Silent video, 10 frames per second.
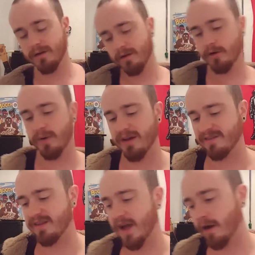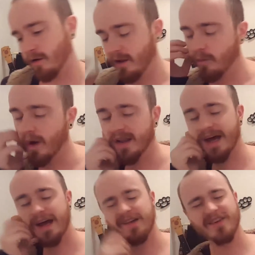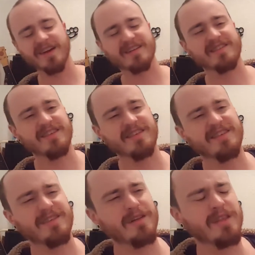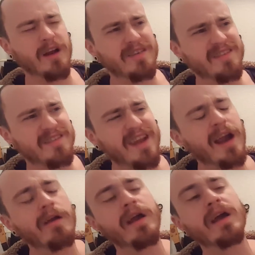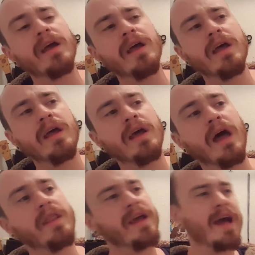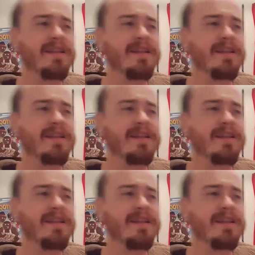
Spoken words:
a little ways down, while Nia Jax just stood there staring, and then